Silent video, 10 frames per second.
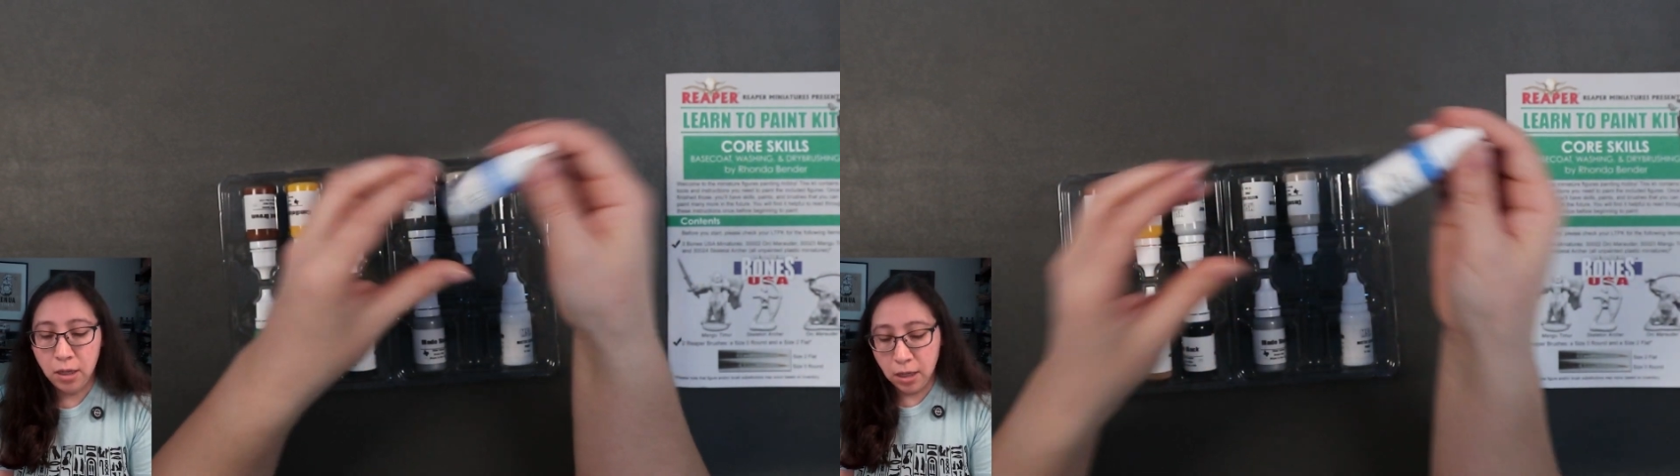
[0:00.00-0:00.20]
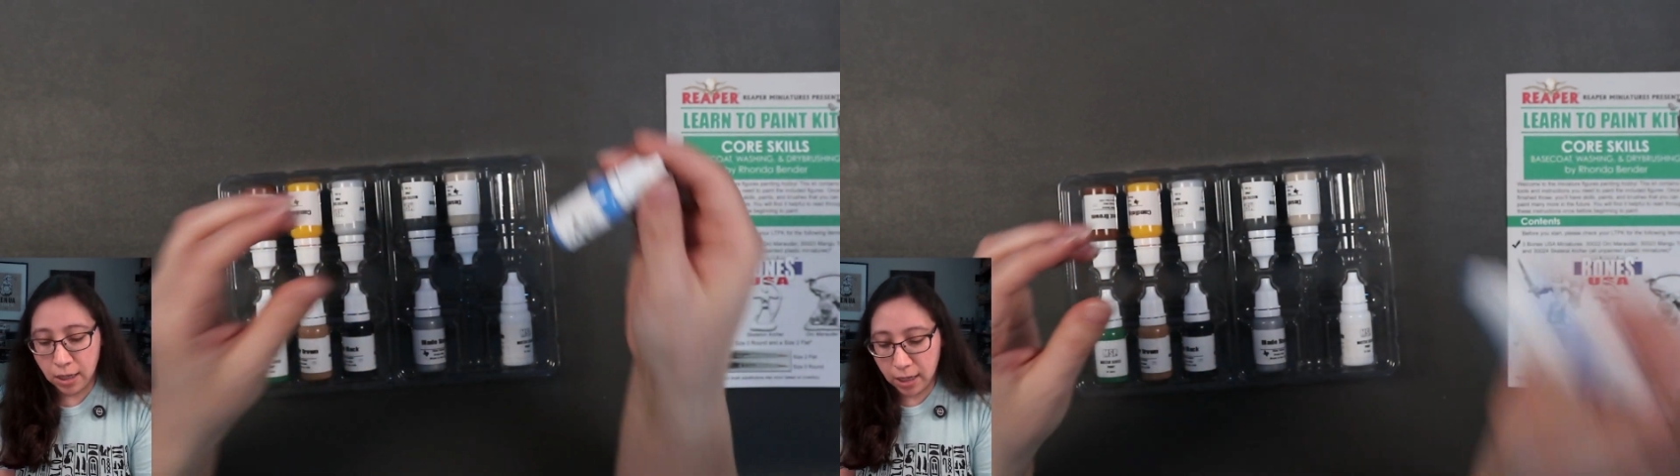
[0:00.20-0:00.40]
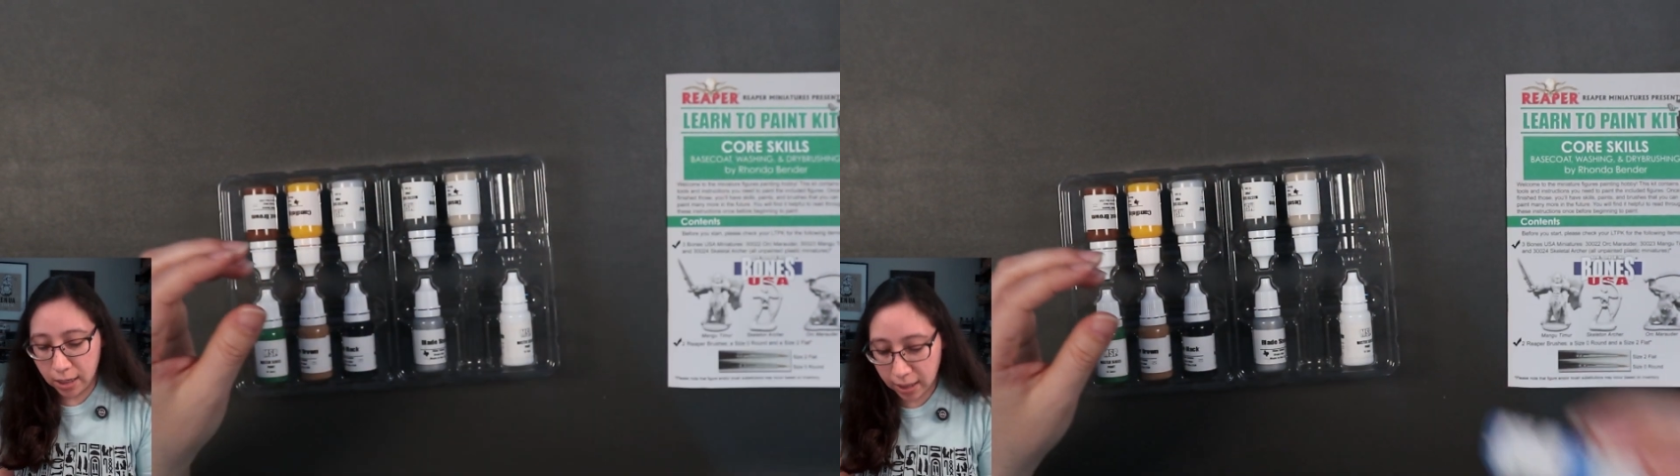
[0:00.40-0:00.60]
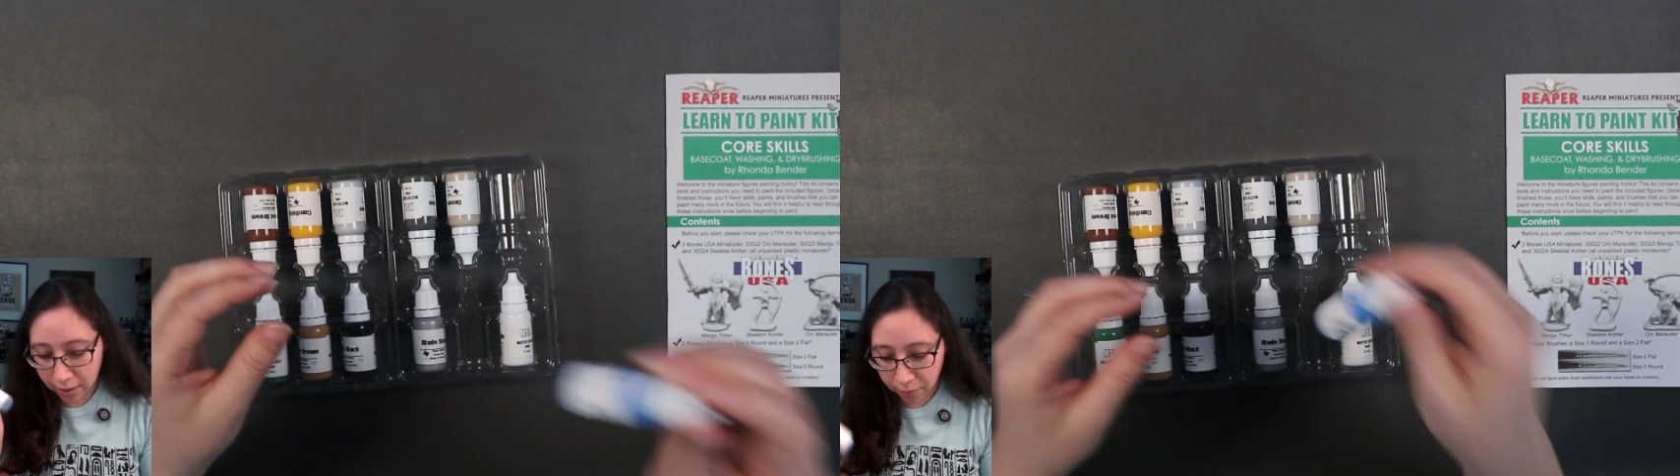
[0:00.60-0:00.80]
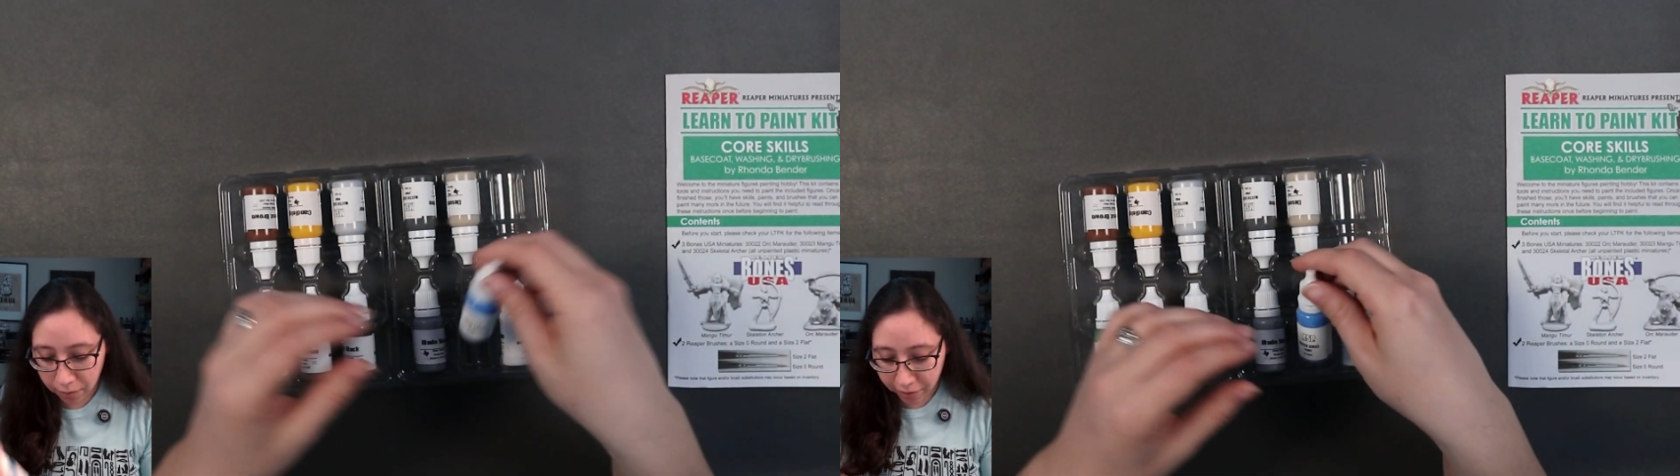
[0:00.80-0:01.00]
I
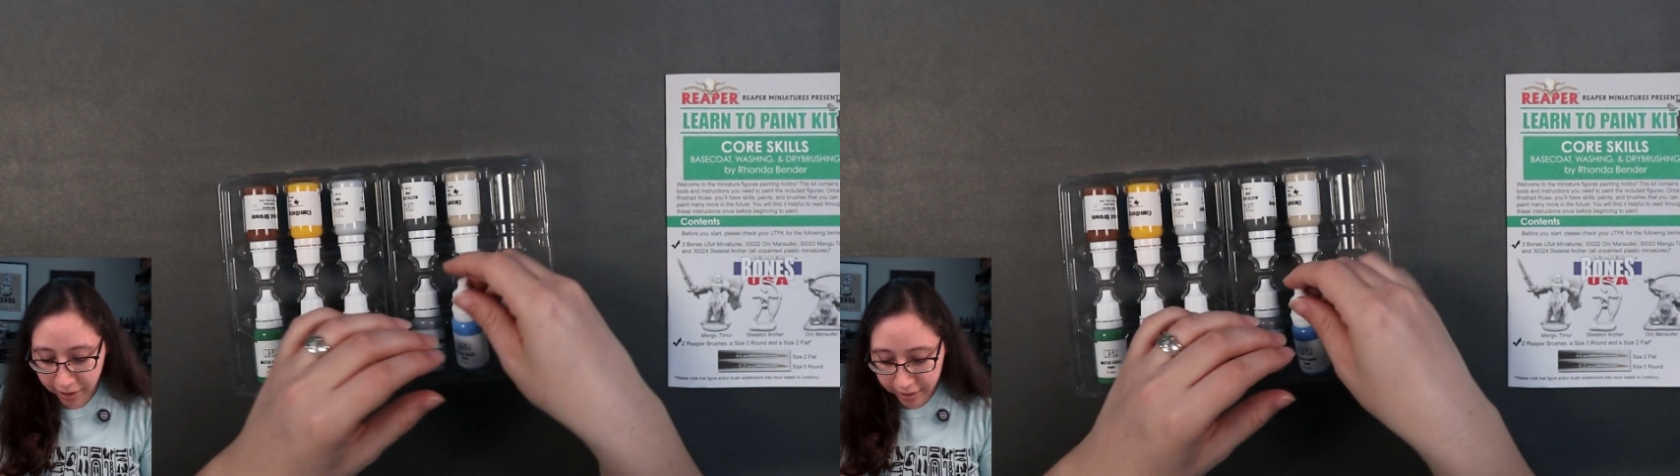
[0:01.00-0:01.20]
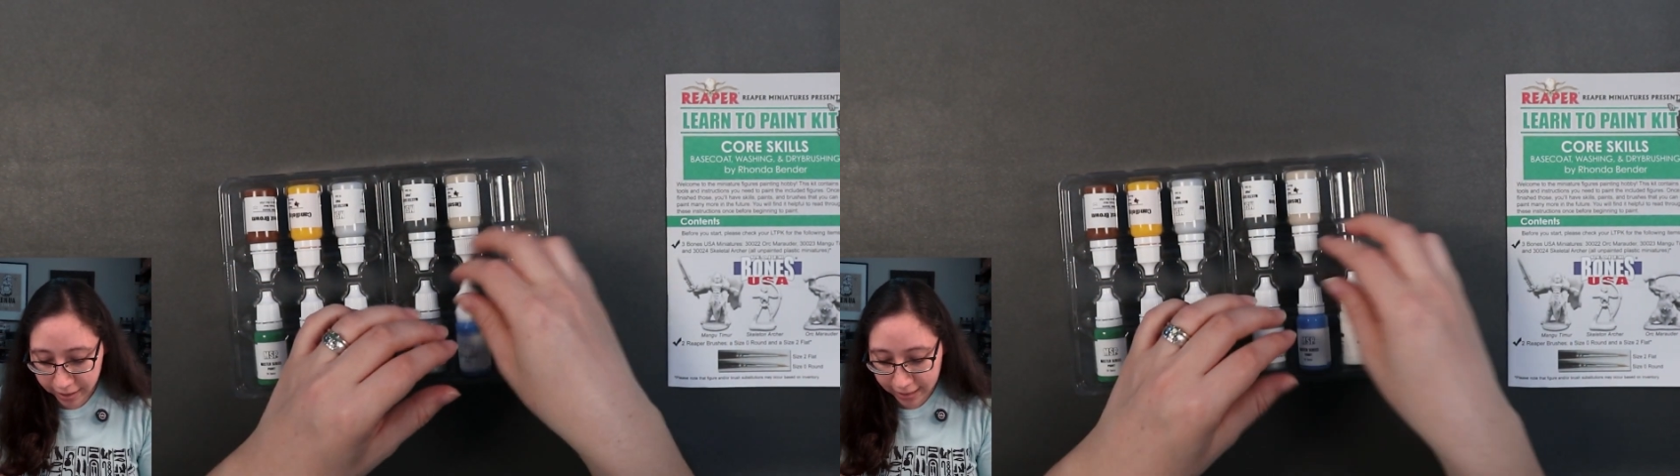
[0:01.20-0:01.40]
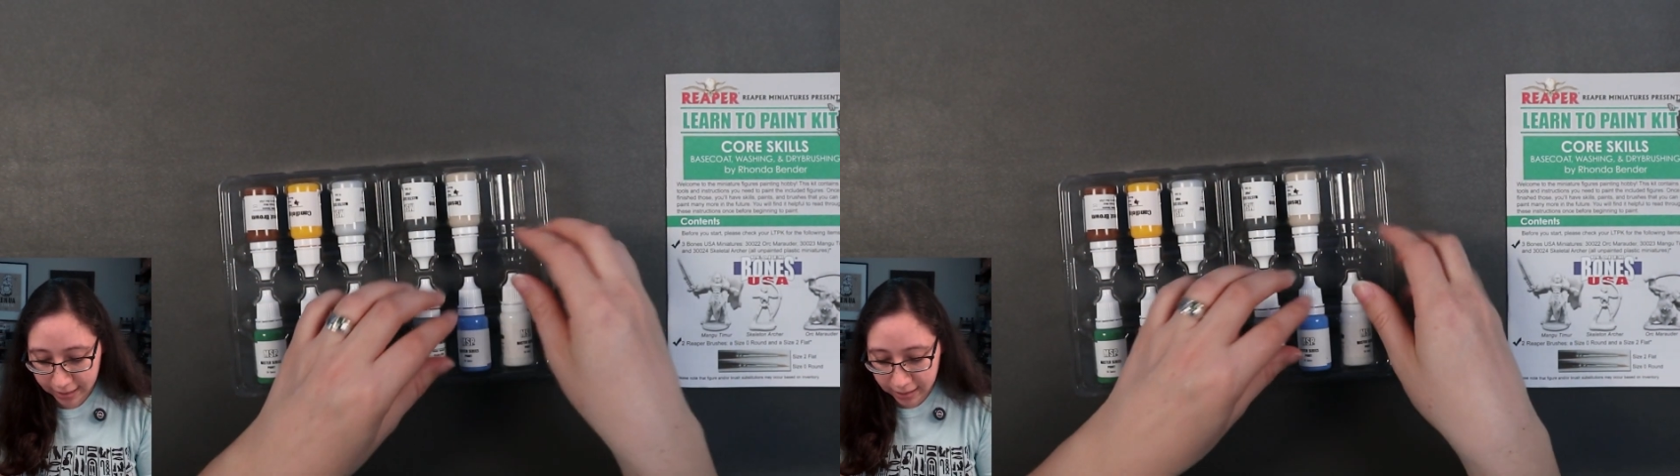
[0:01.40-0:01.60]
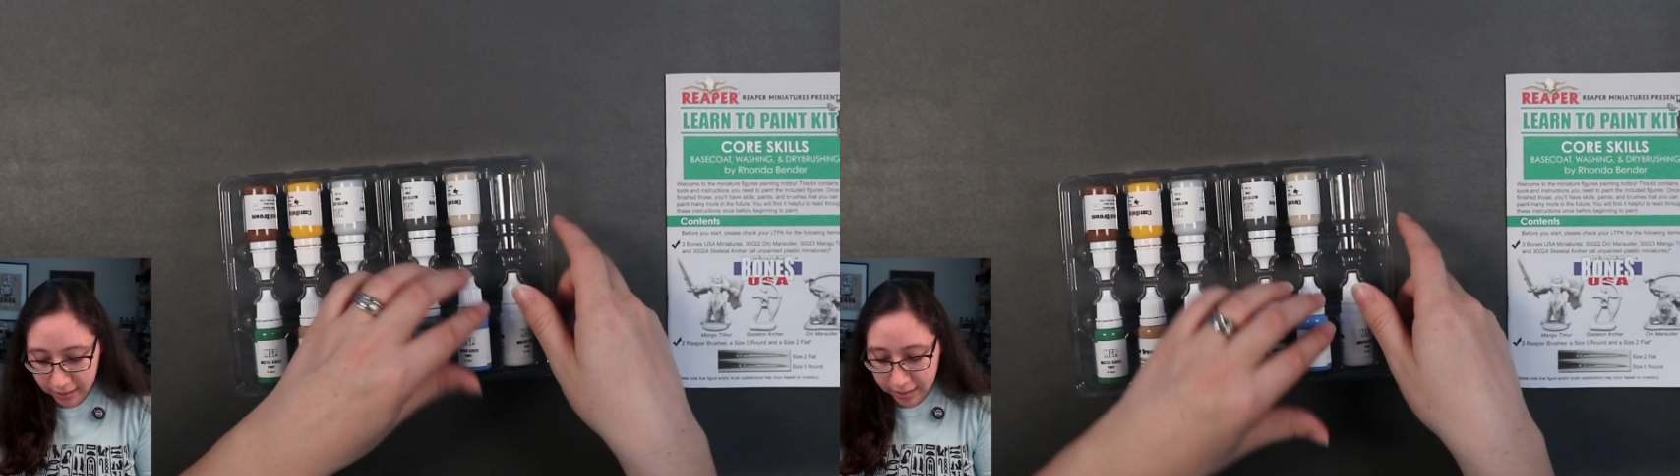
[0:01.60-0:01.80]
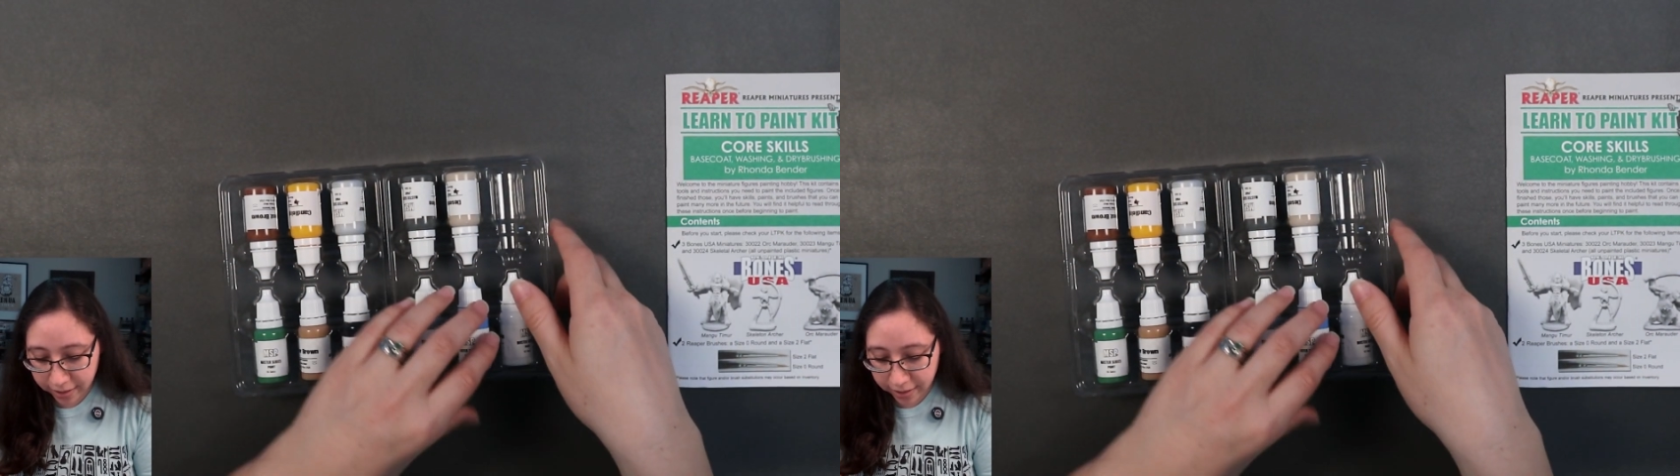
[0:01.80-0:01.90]
went with these.